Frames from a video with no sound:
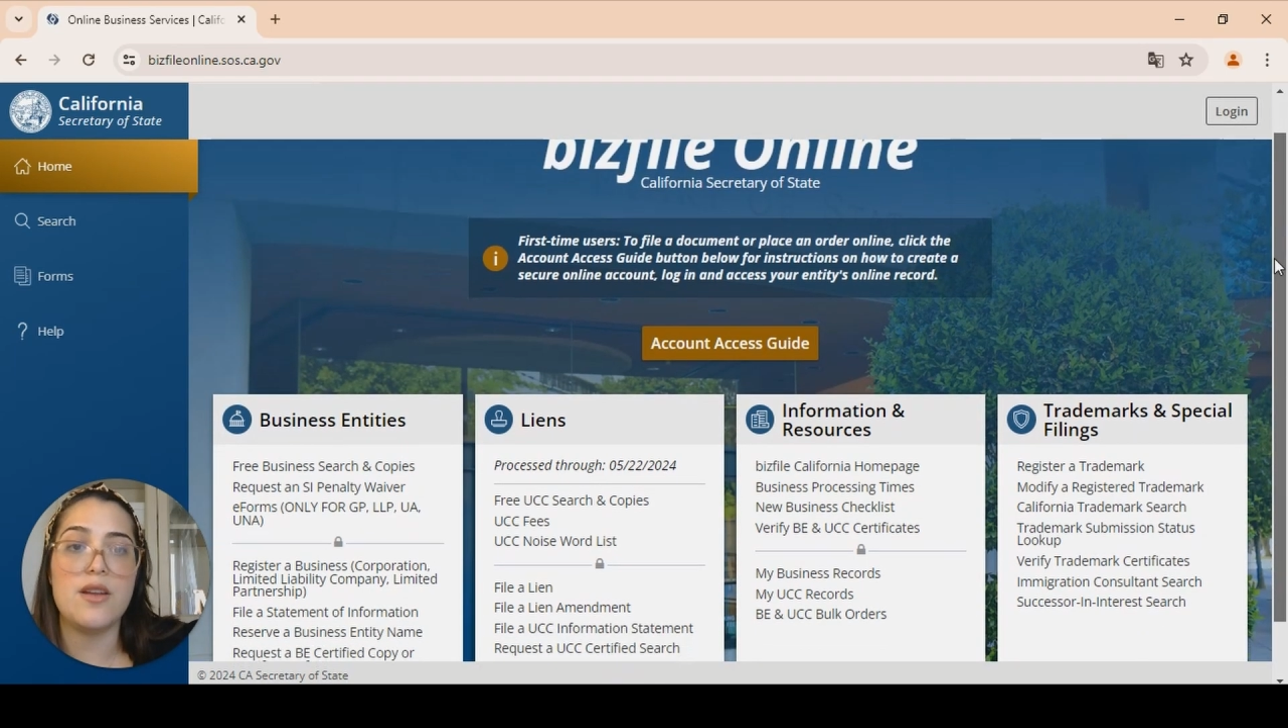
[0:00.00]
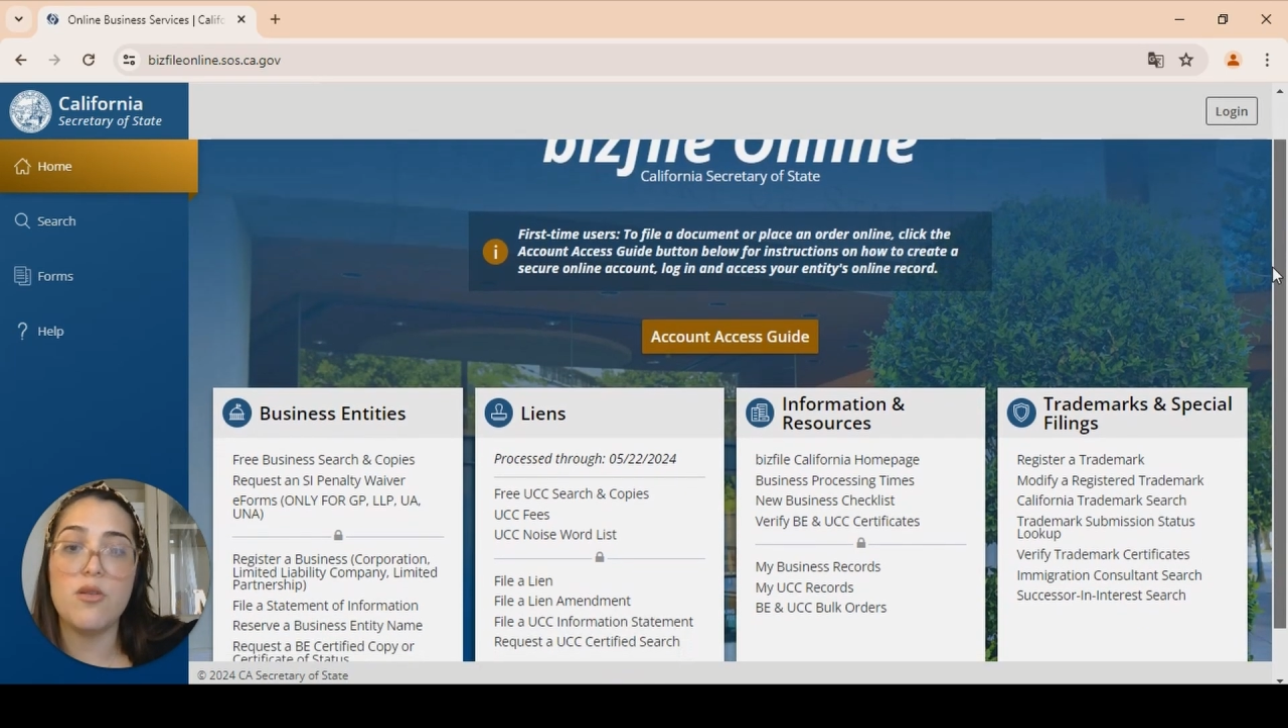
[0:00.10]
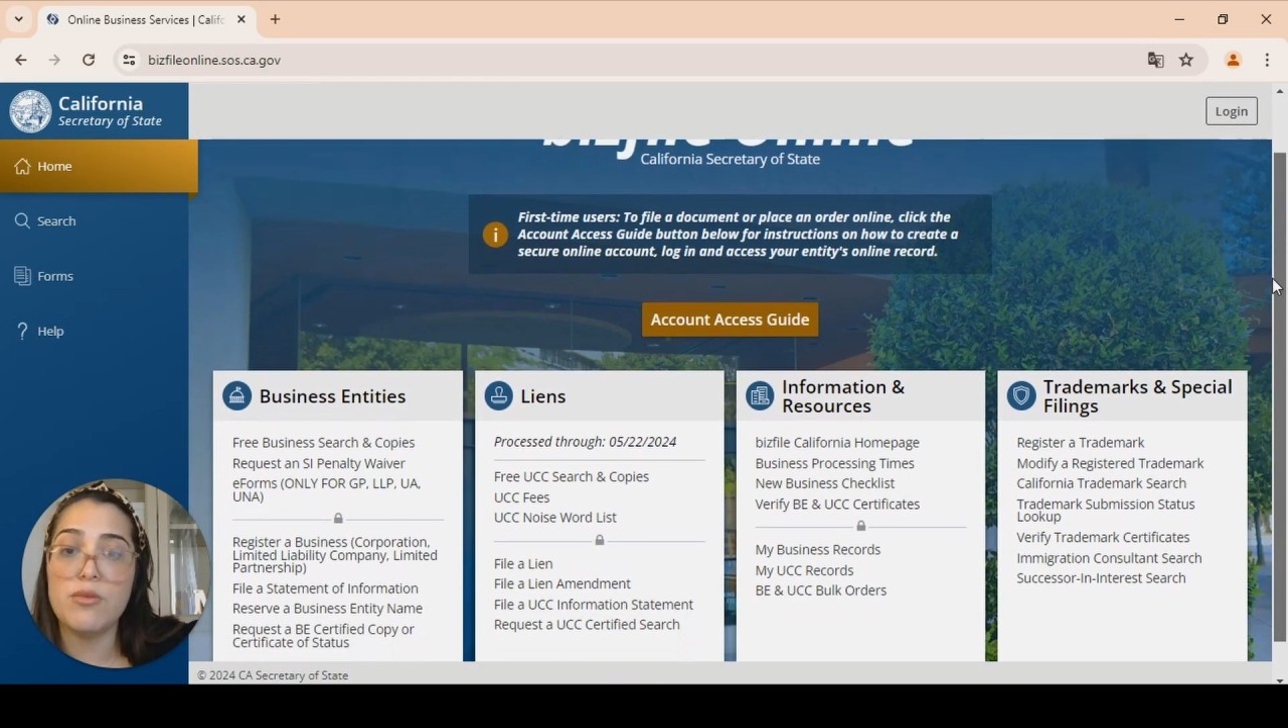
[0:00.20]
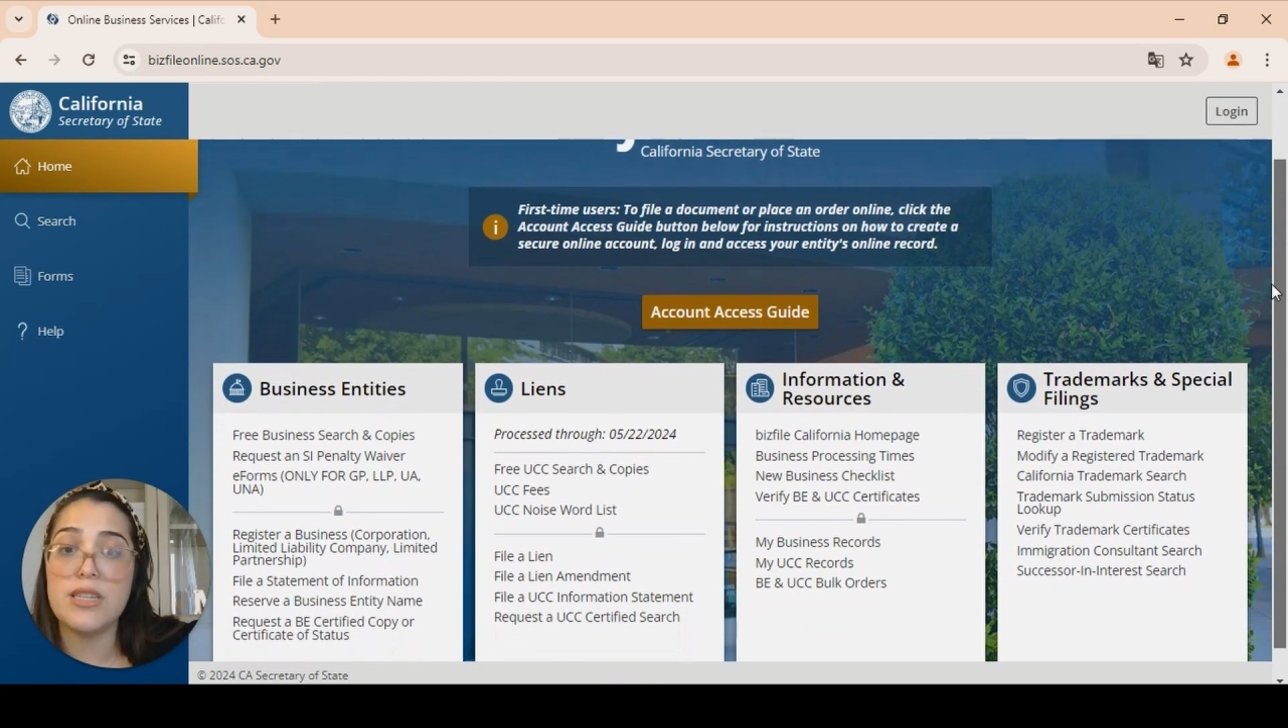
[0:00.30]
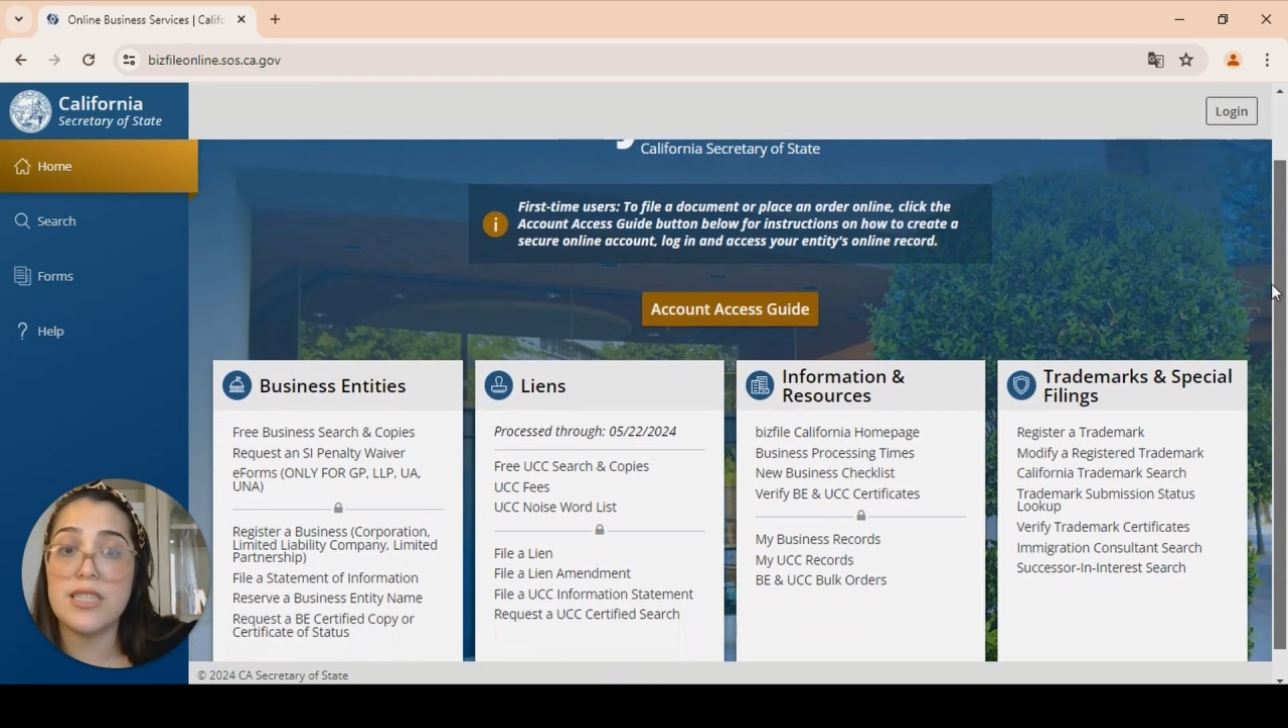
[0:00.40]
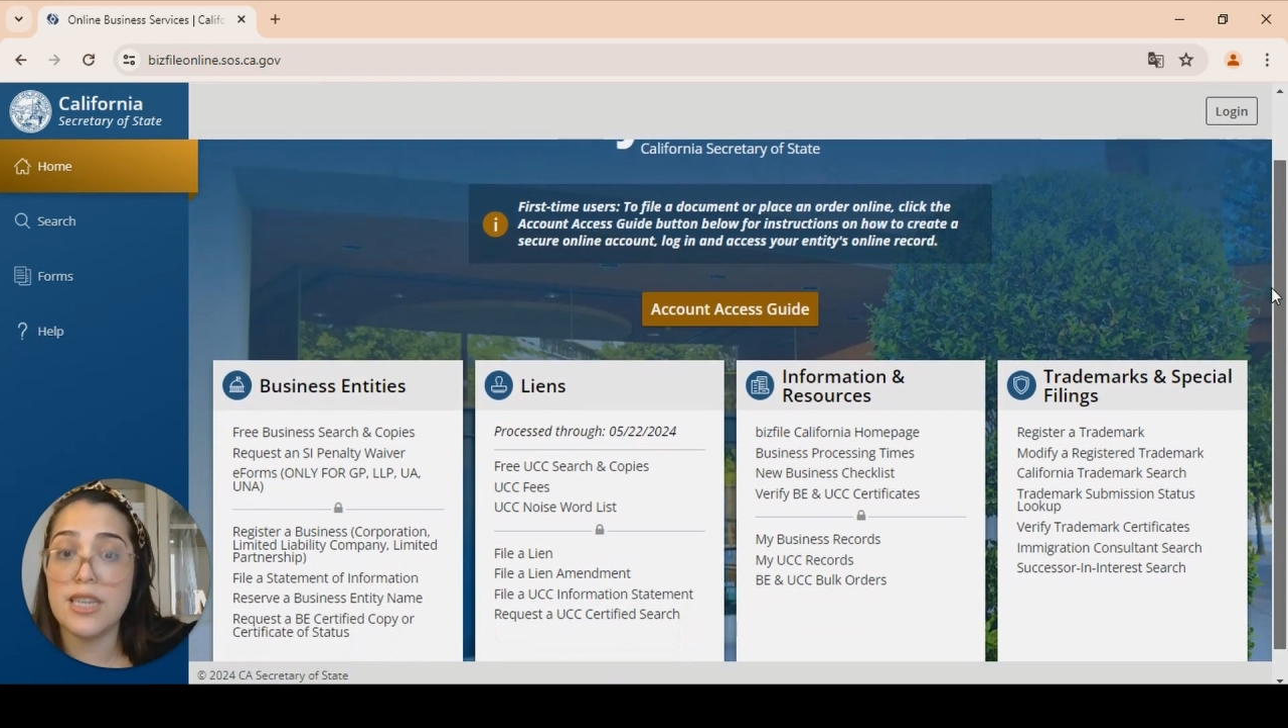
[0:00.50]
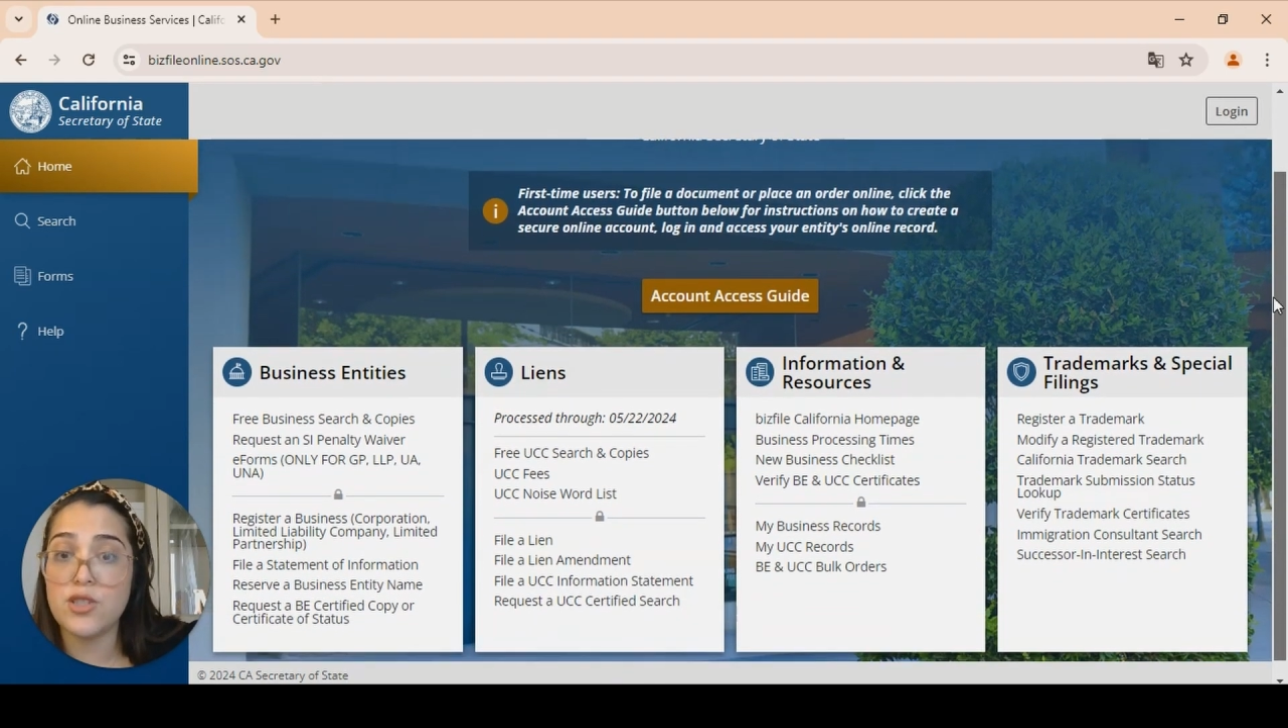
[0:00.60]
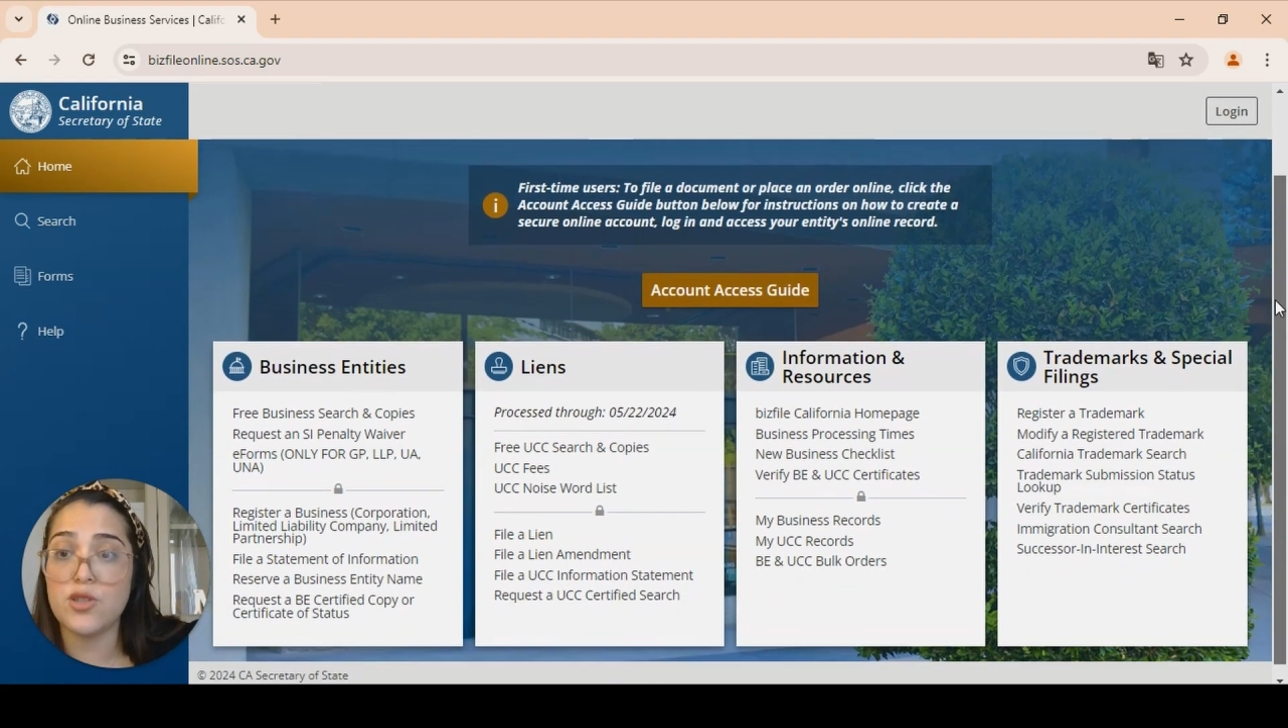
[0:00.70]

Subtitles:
already takes